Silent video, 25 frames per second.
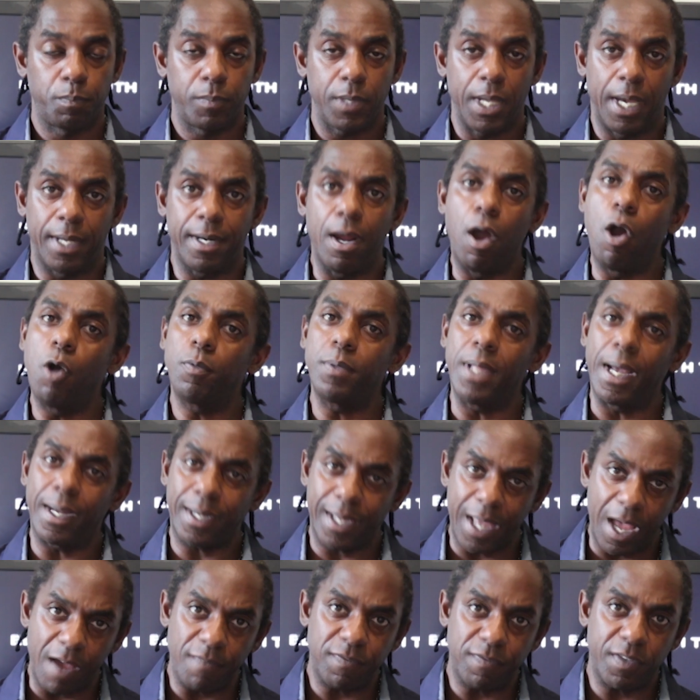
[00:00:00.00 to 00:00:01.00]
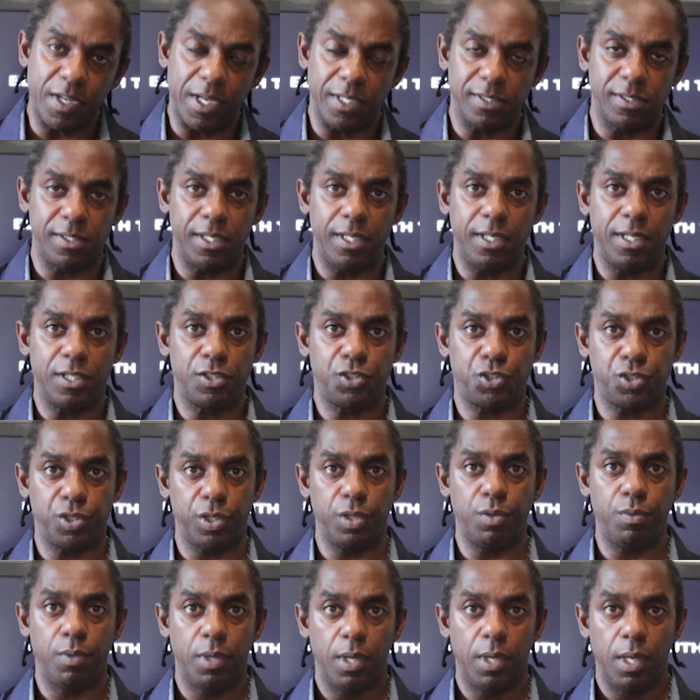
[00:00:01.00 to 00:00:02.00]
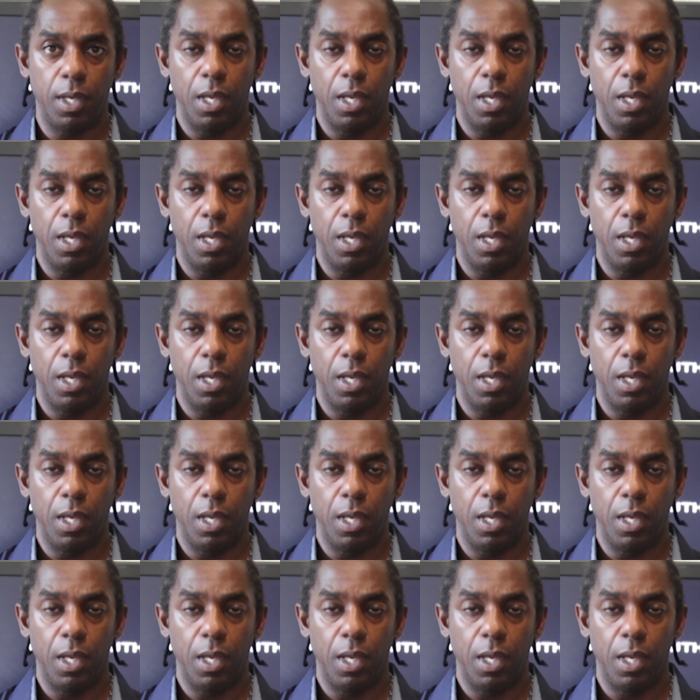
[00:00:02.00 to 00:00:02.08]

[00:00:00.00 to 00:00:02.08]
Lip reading: And I hope that Cafcass see this too,